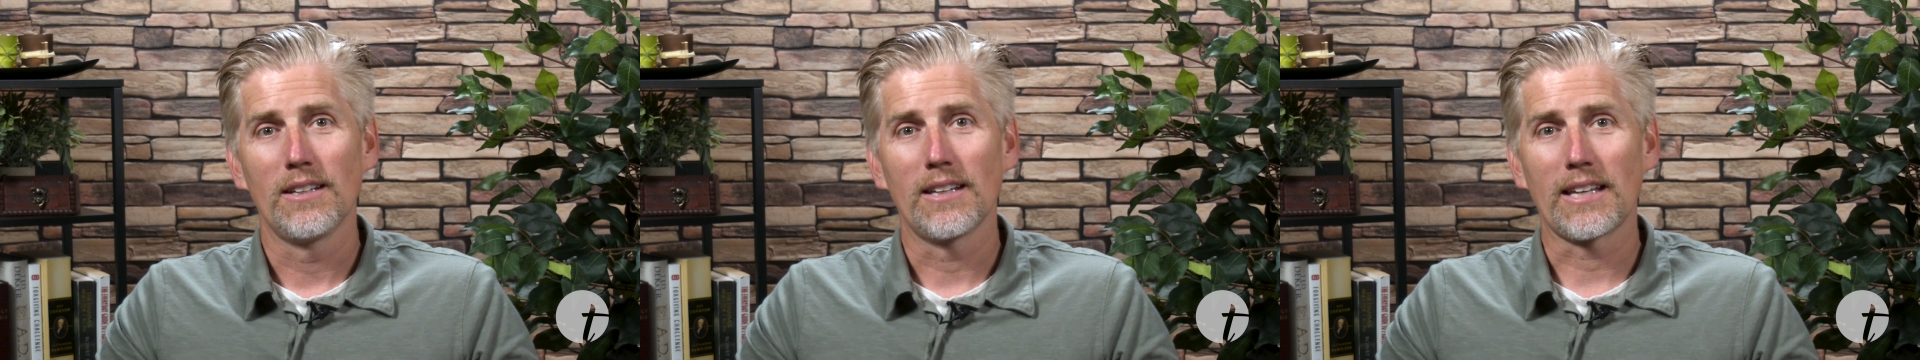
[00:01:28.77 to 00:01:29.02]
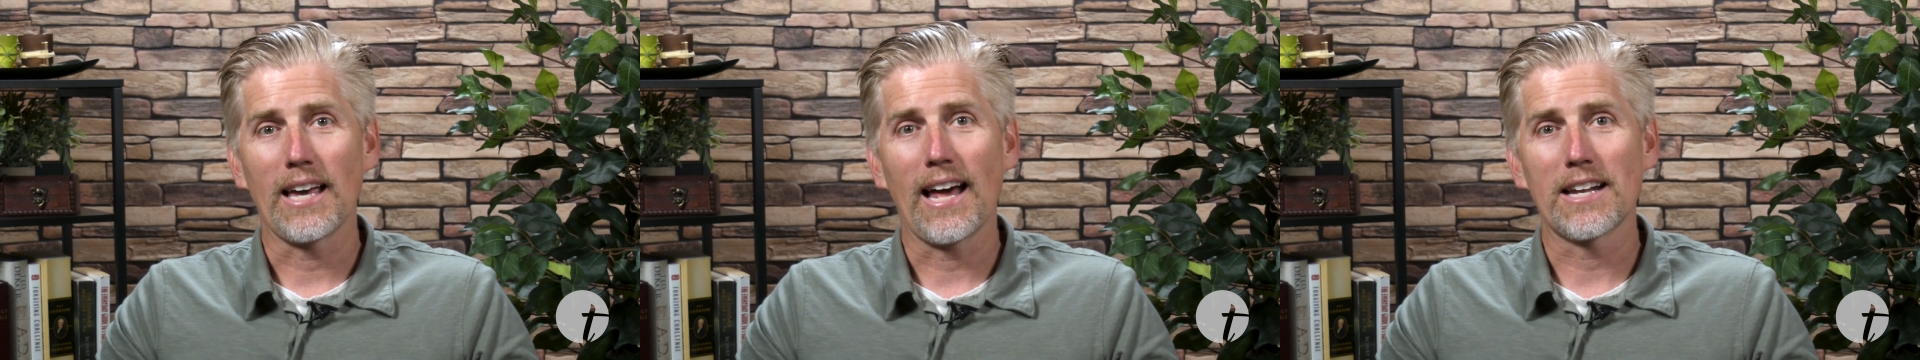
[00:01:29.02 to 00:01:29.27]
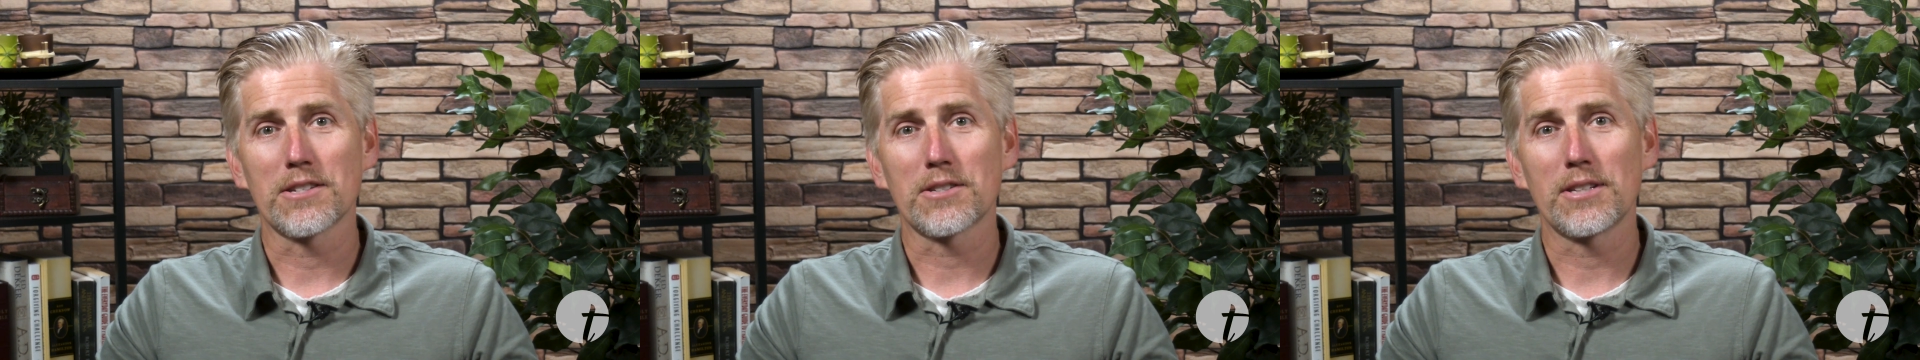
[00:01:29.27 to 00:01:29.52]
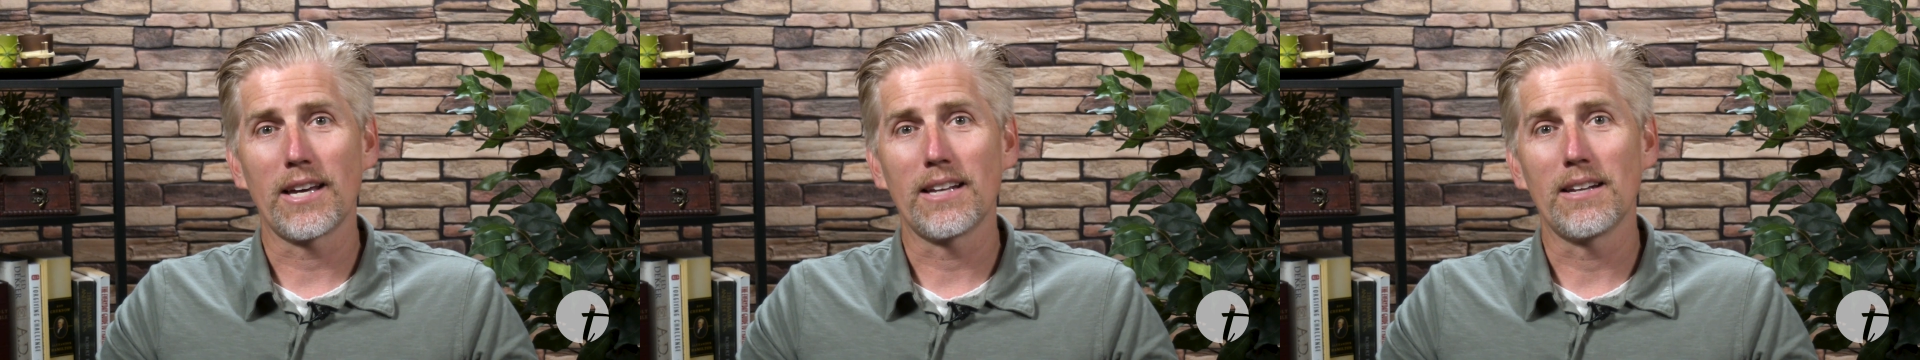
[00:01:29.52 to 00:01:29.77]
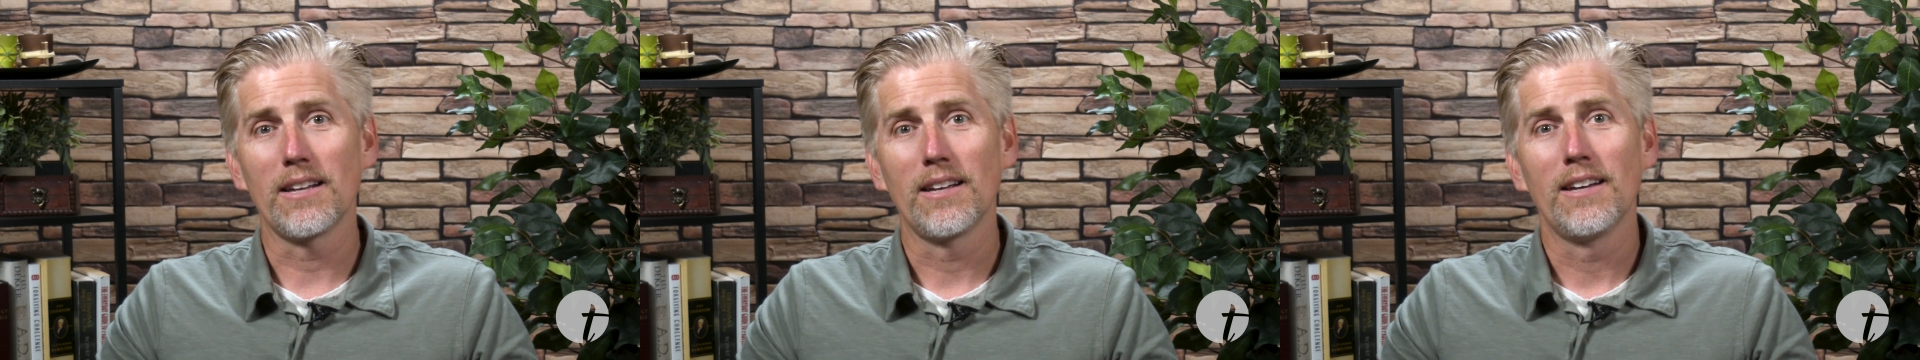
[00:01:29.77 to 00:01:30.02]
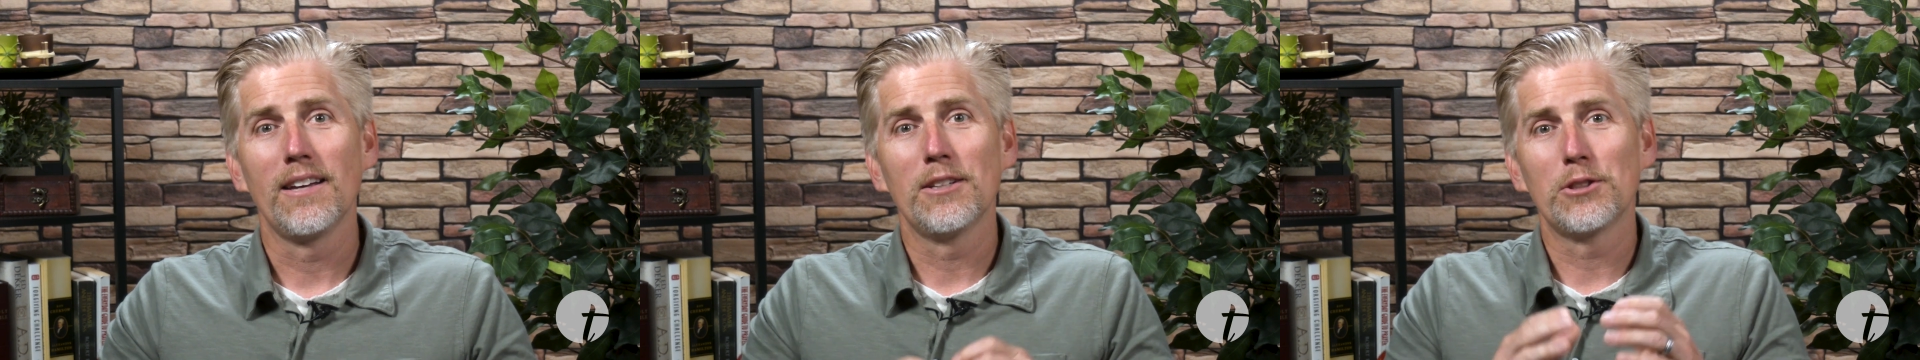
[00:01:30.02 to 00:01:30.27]
that God has said,
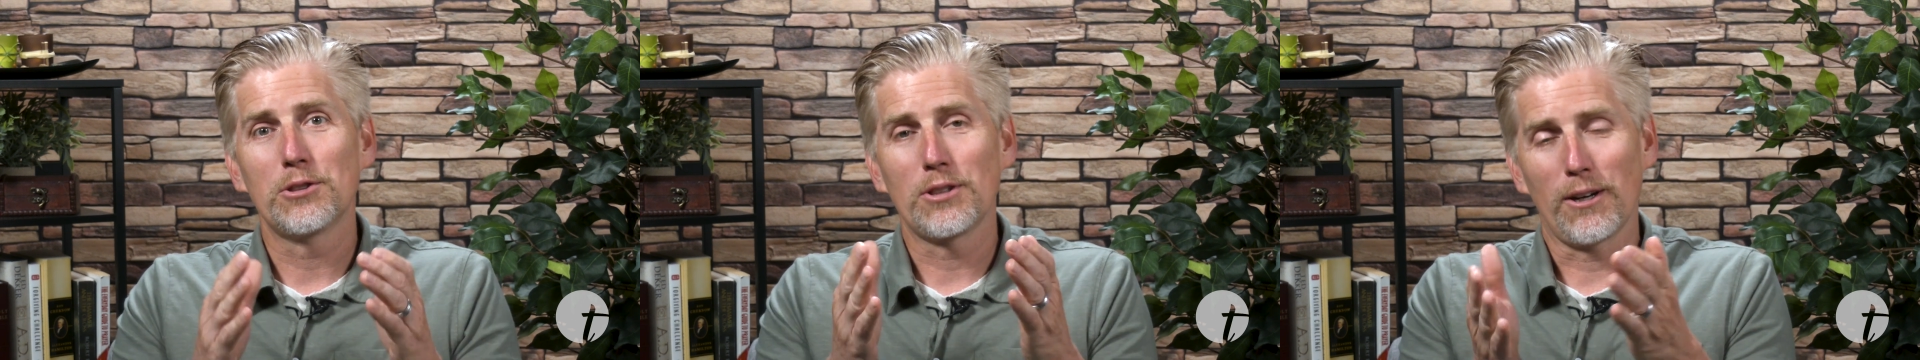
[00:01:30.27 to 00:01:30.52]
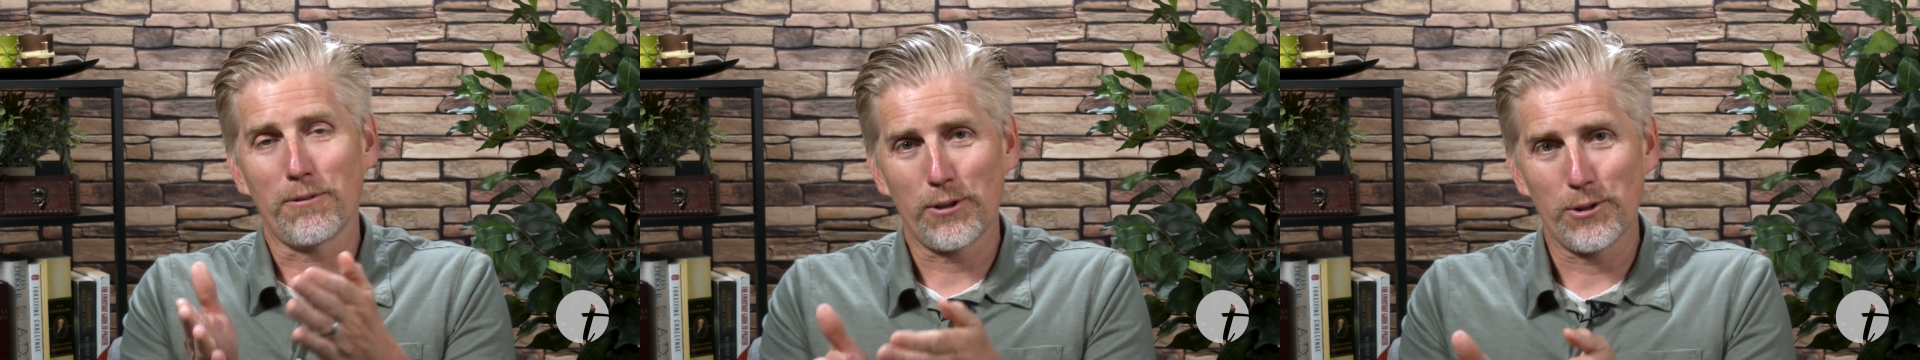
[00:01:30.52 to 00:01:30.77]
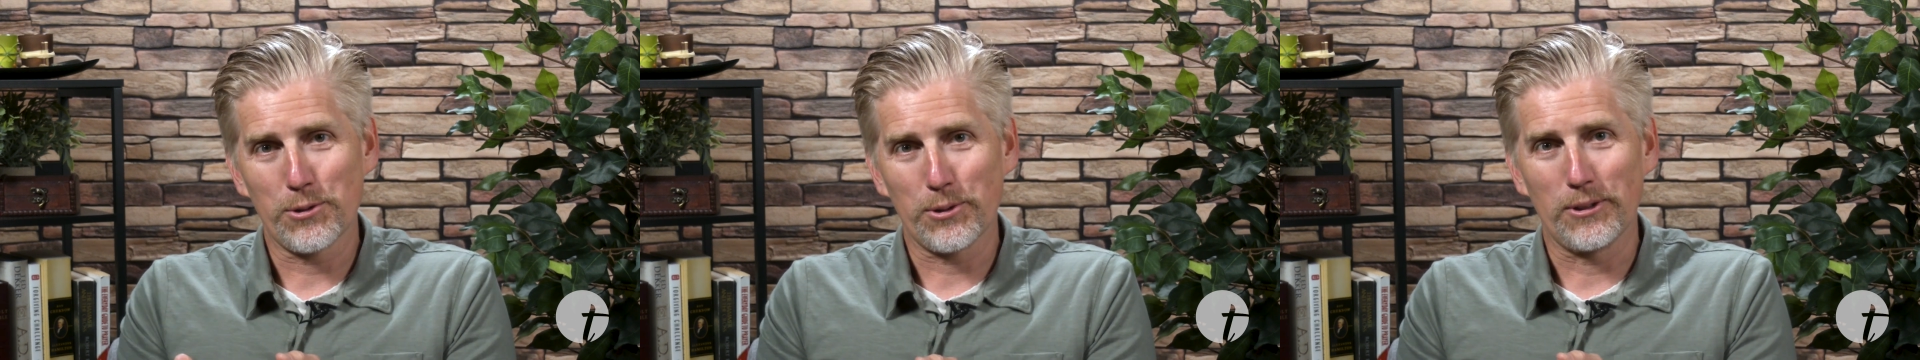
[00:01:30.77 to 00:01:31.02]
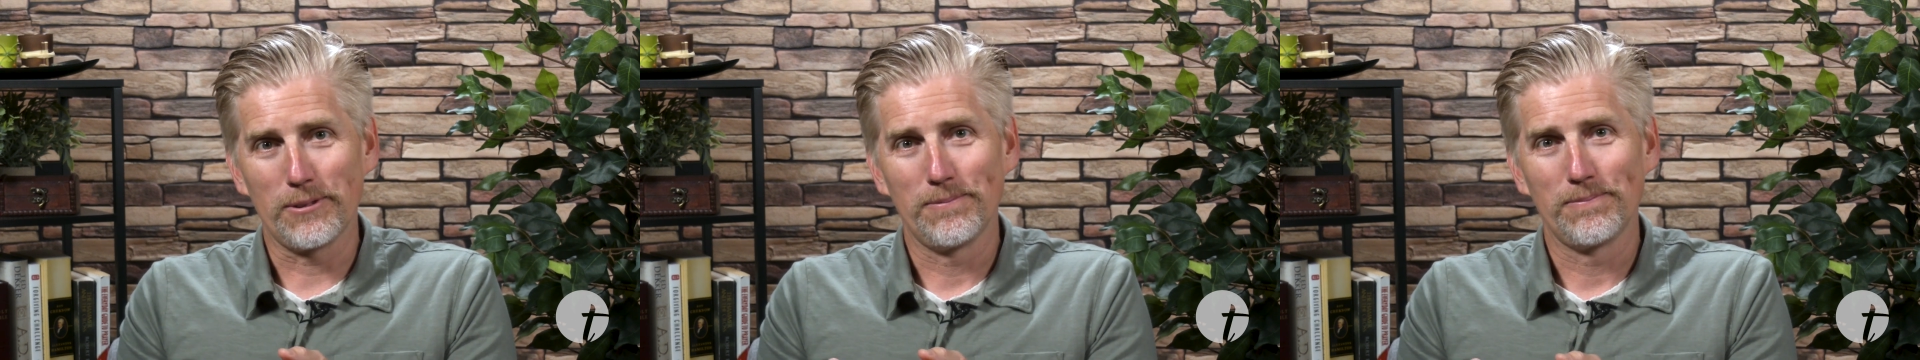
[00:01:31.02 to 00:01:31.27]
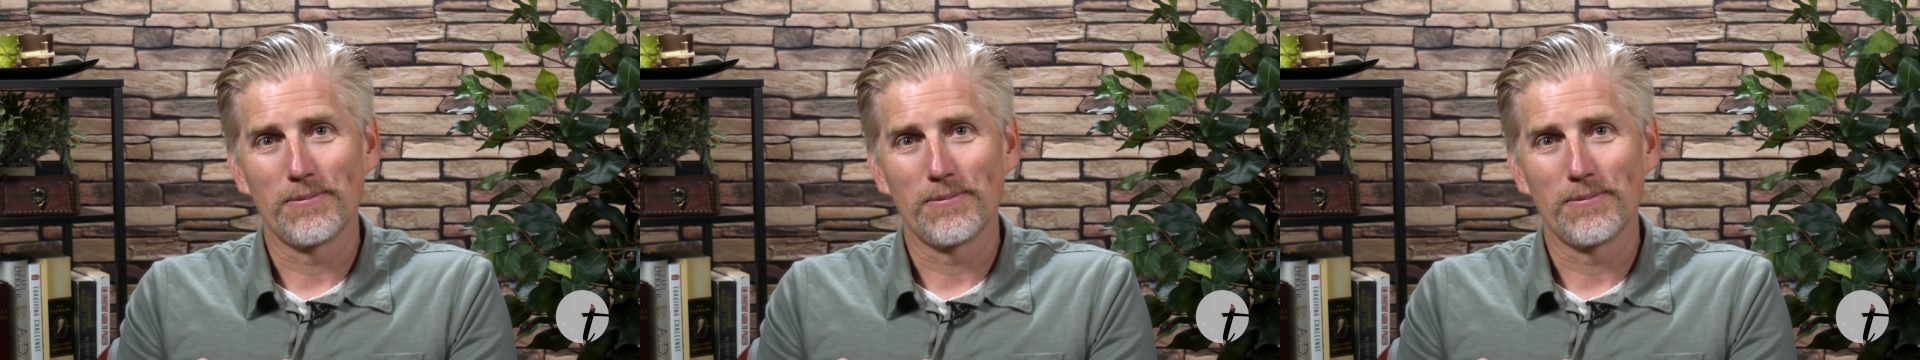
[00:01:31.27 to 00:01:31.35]
self-control.